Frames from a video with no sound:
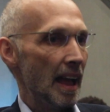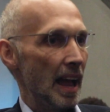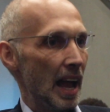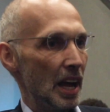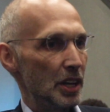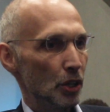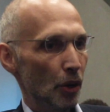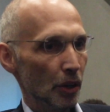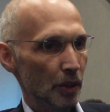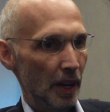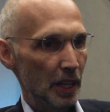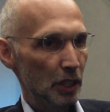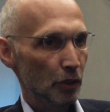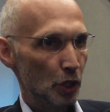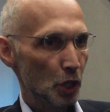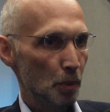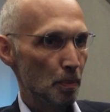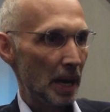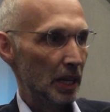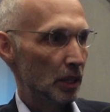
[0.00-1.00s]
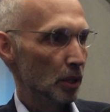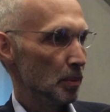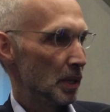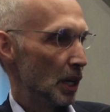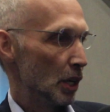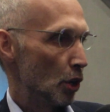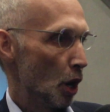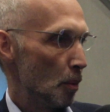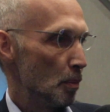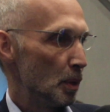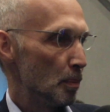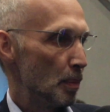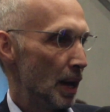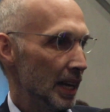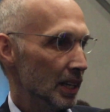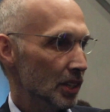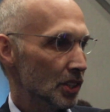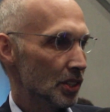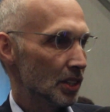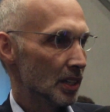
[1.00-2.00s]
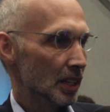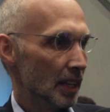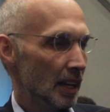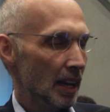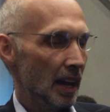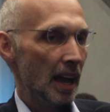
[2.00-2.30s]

At the other end of the spectrum, the incumbent banks,